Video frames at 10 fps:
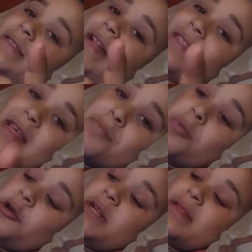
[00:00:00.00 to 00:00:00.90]
that's it,
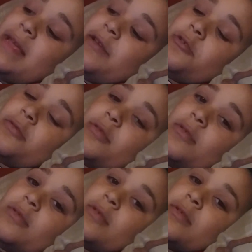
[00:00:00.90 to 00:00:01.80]
Bernie Sanders.
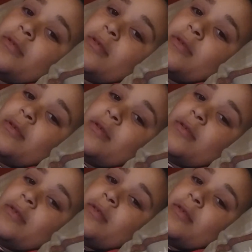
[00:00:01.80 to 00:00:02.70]

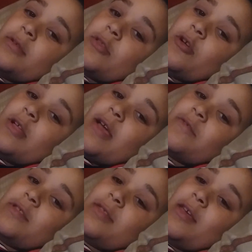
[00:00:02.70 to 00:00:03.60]
That's all I
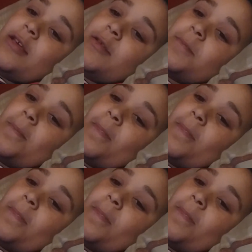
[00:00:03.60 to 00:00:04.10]
have to say.